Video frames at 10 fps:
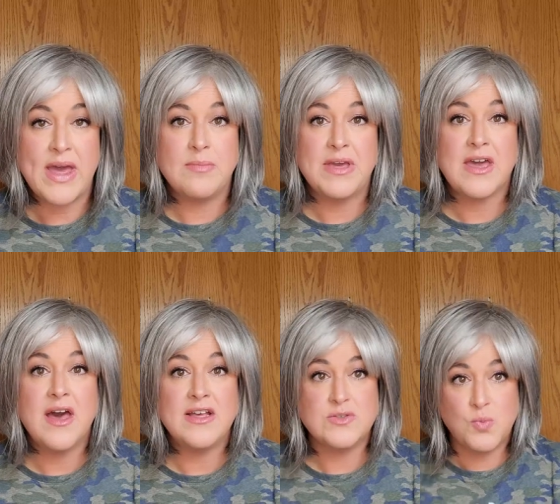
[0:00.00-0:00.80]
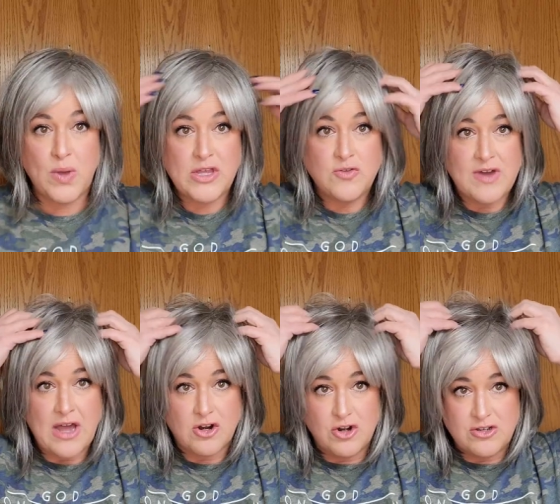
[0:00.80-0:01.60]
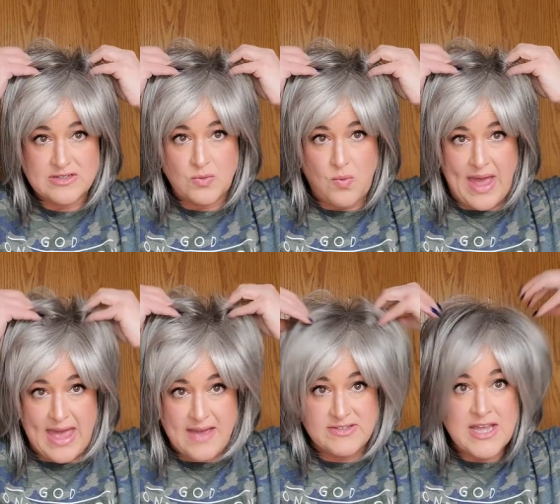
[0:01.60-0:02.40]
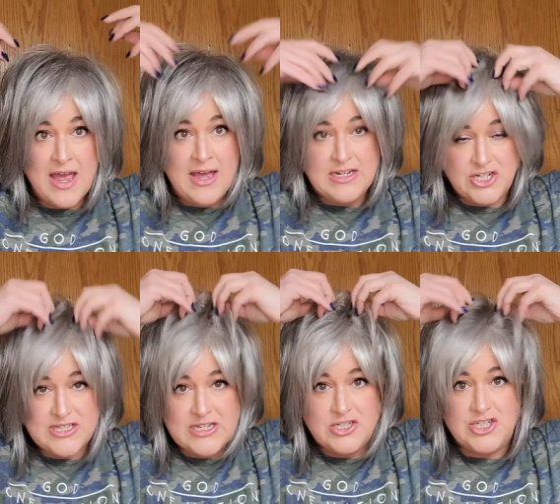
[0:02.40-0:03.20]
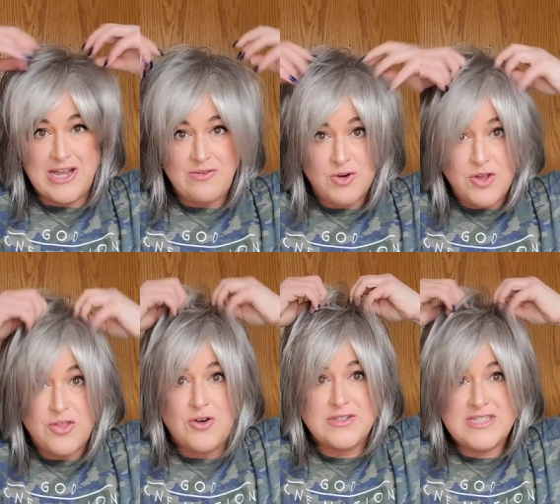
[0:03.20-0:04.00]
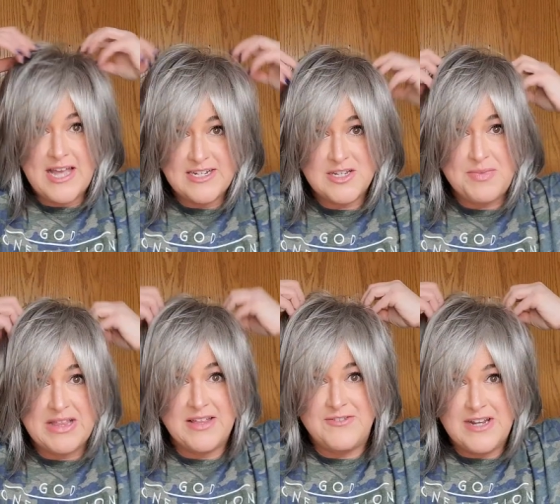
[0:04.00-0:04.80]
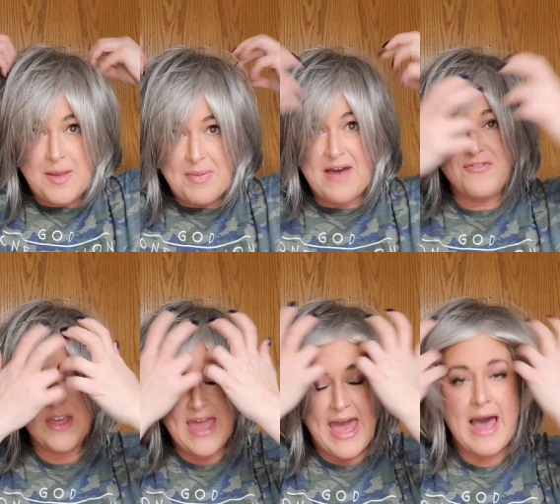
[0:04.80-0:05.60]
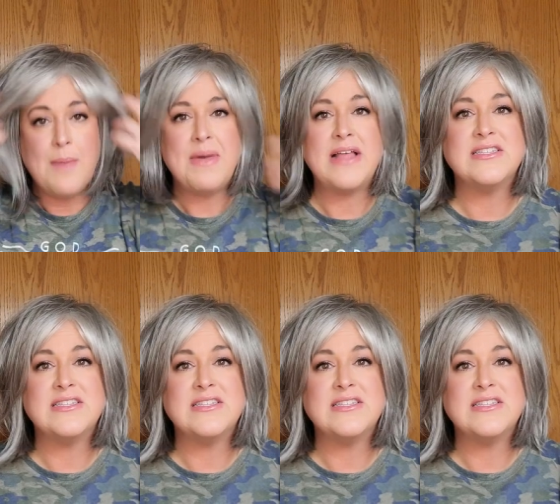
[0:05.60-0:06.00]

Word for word: wig because when you've got curls and waves, just in general, those tend to be lifted up off the cap.